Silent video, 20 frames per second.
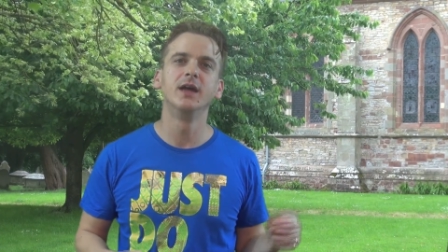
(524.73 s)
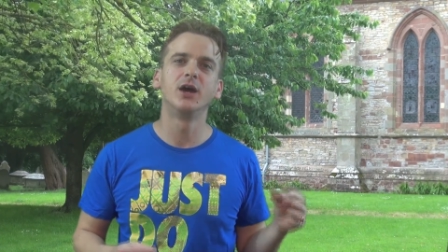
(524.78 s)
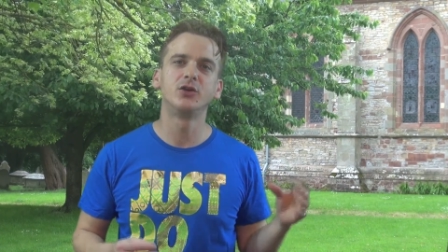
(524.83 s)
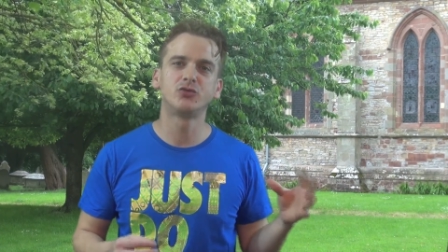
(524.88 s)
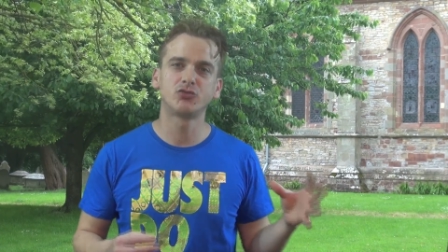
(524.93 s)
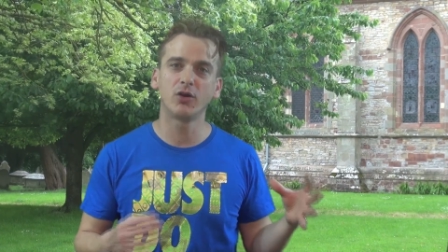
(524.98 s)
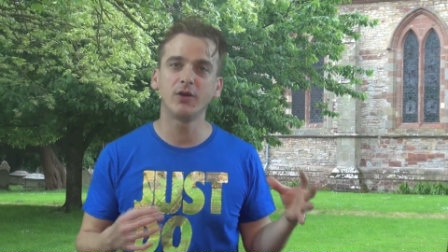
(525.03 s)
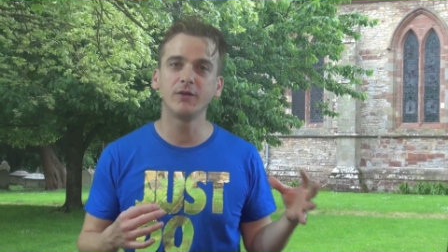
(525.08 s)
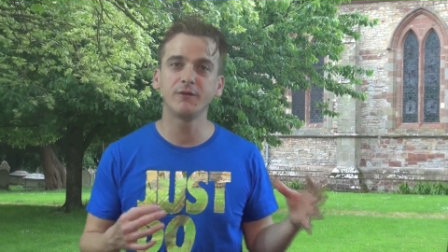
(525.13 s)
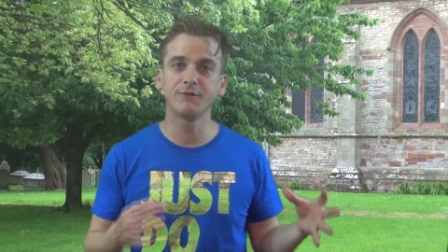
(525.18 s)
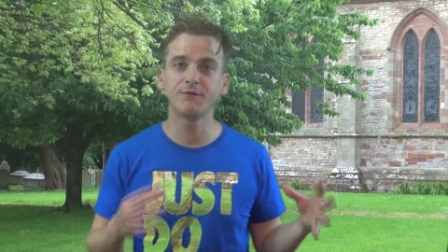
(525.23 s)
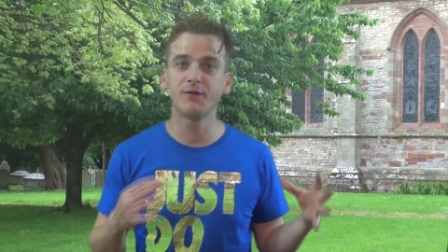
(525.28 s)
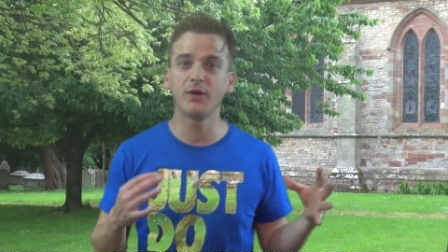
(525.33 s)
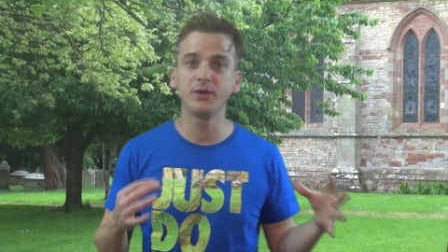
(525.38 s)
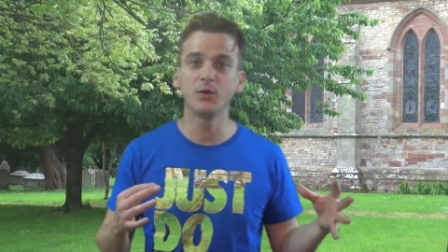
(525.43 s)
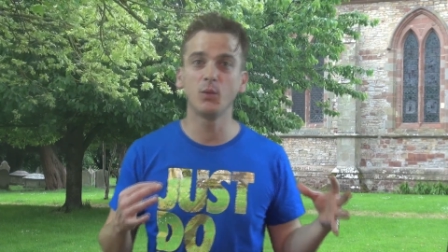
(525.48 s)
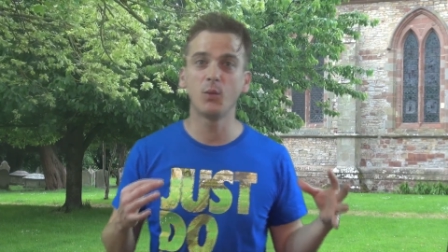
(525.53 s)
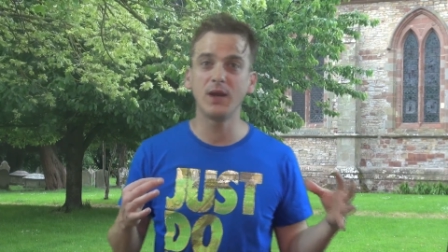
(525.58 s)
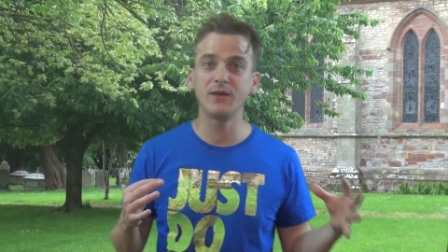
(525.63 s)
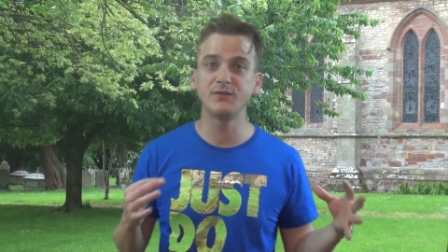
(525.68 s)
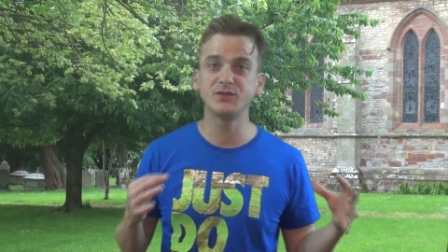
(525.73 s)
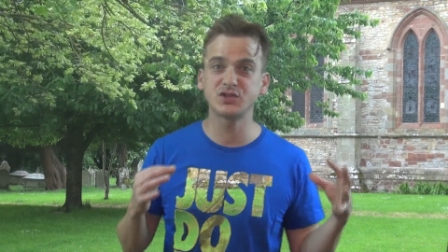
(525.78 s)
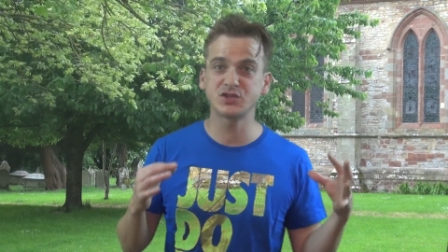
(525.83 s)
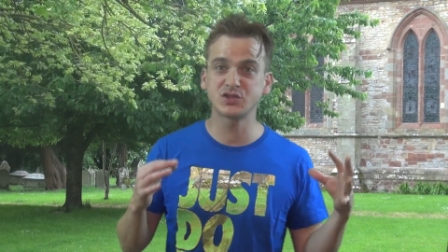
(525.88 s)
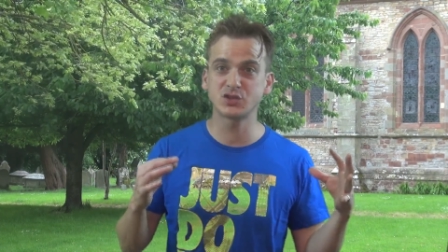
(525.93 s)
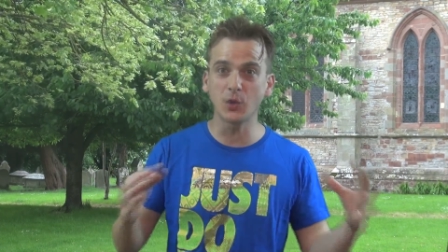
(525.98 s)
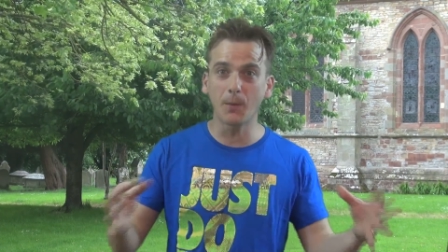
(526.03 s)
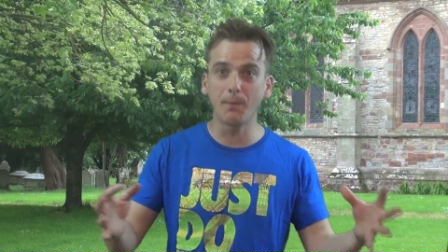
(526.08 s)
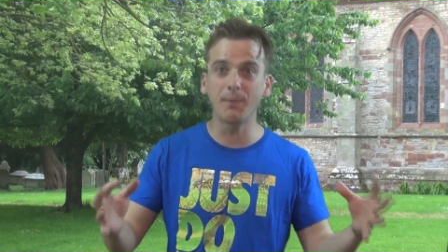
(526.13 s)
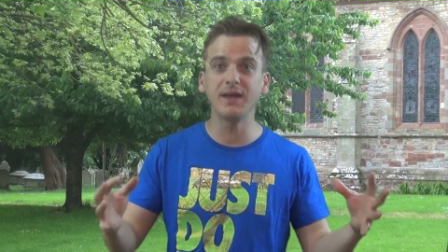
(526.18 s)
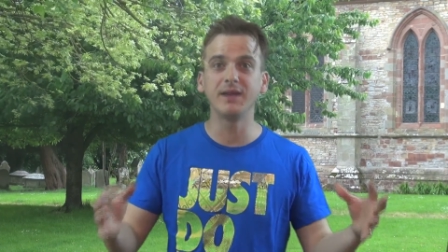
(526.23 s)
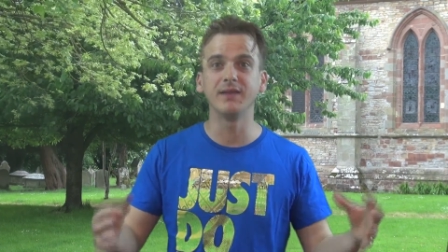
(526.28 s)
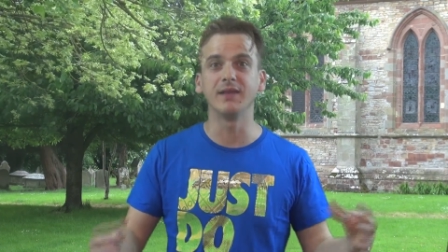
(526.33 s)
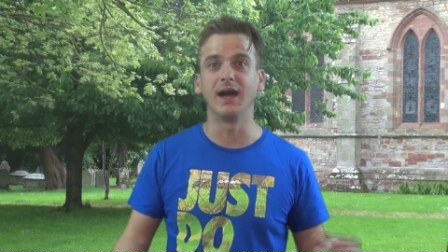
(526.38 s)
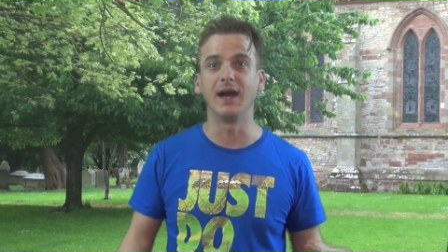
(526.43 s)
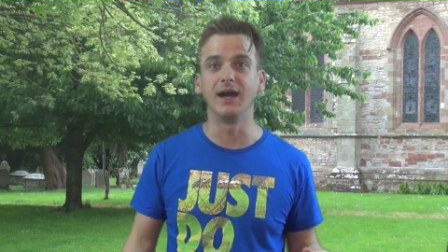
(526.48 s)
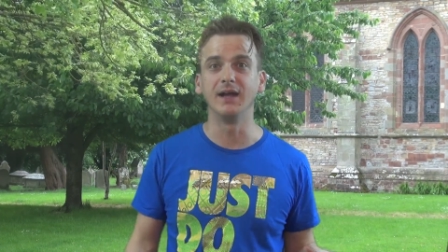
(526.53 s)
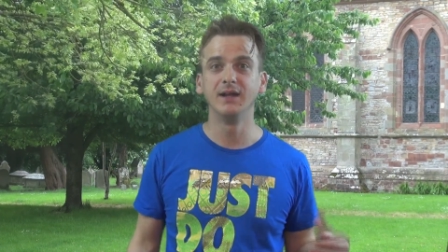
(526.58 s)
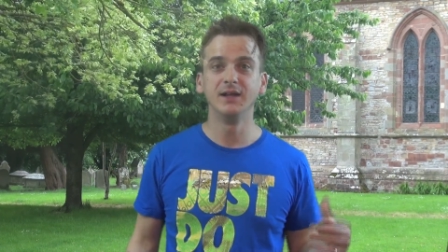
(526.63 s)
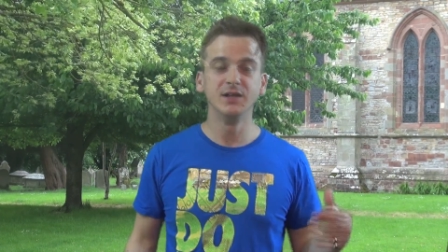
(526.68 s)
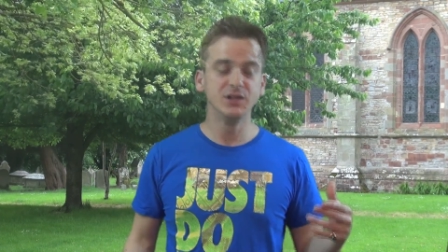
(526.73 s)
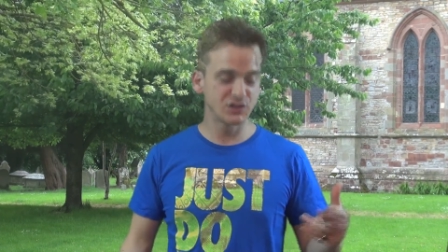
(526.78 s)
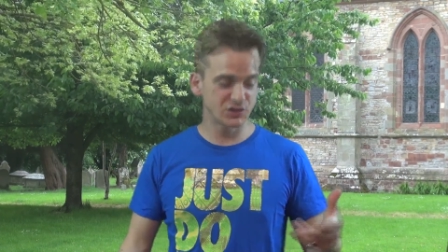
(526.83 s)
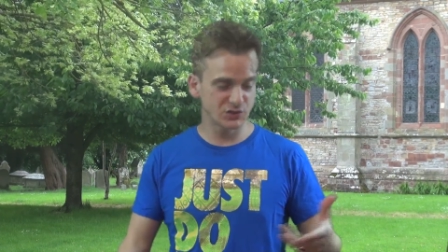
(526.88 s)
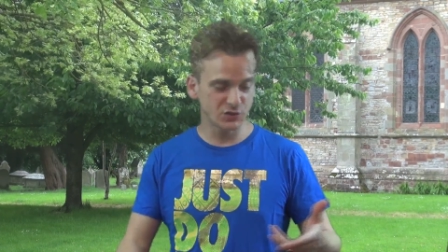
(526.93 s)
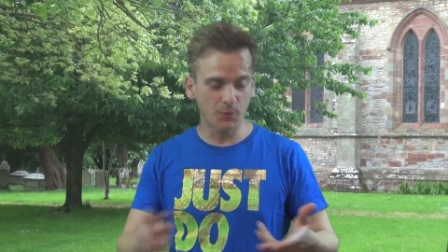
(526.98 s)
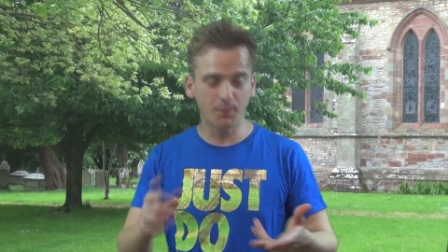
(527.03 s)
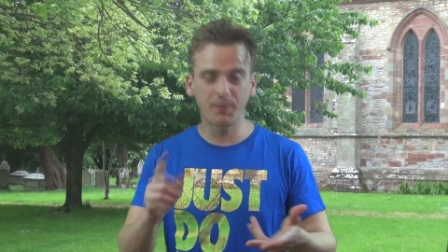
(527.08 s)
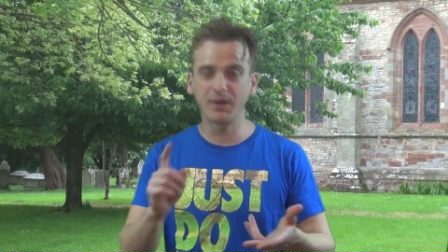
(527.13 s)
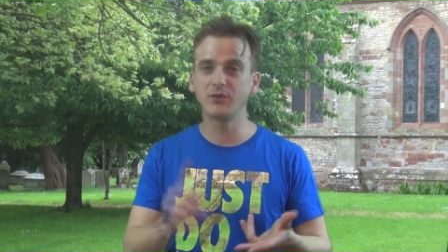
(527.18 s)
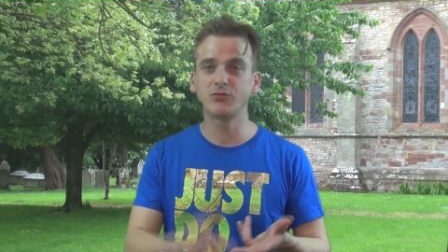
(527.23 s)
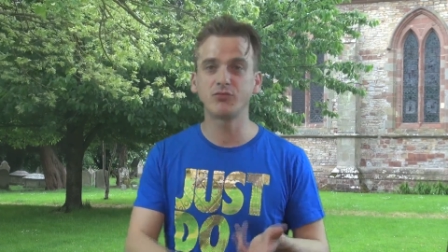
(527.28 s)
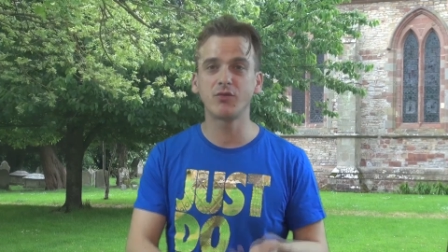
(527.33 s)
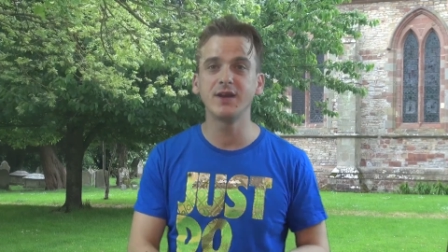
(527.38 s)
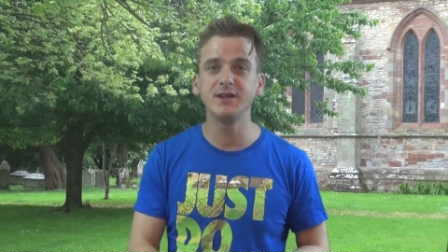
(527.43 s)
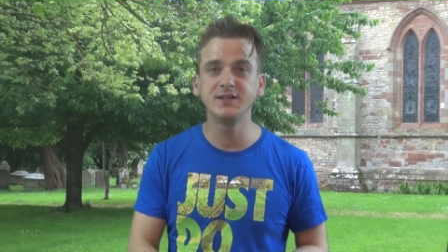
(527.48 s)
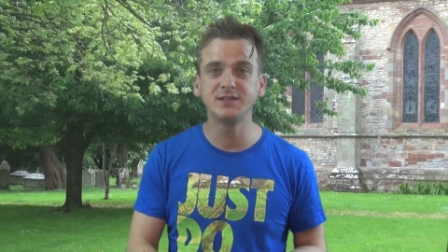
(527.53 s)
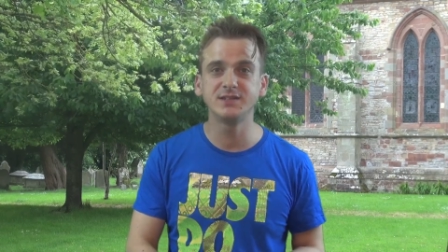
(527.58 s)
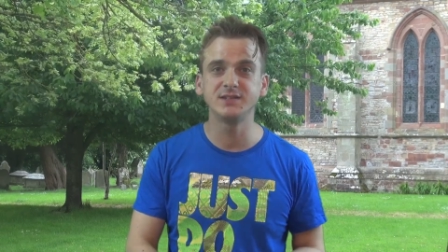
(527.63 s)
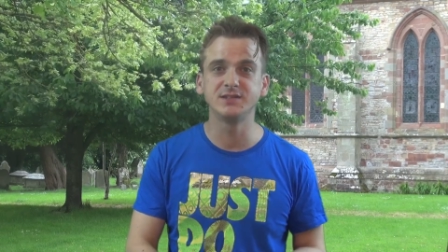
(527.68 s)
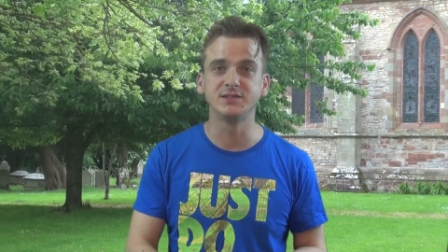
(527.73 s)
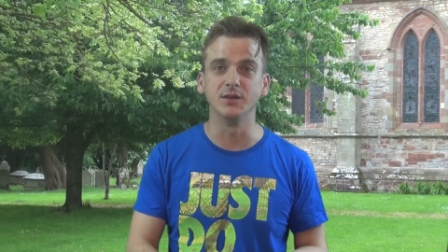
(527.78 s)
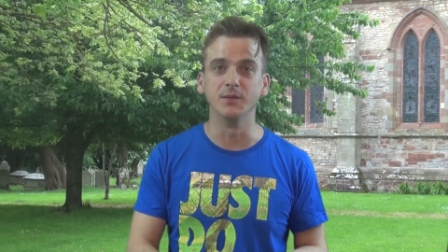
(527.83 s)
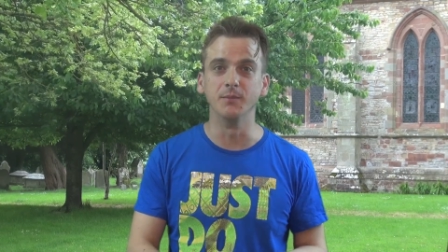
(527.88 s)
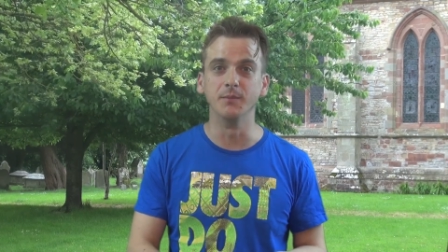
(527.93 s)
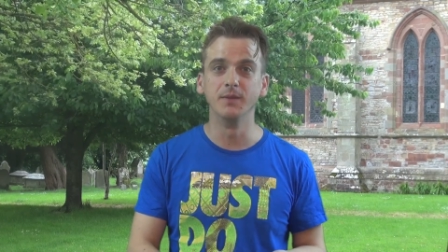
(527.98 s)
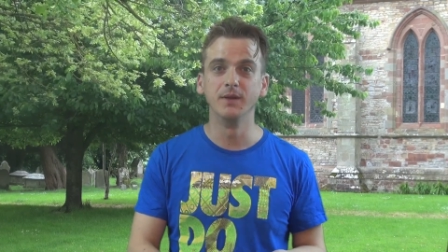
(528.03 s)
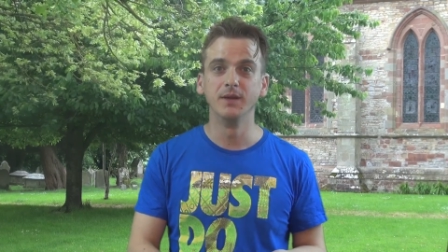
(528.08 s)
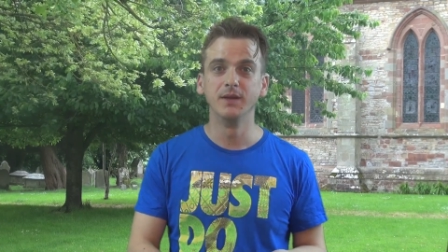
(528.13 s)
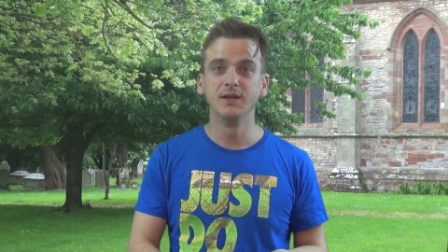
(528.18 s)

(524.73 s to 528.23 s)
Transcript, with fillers: And trying to find a way of stopping that. Stopping racism.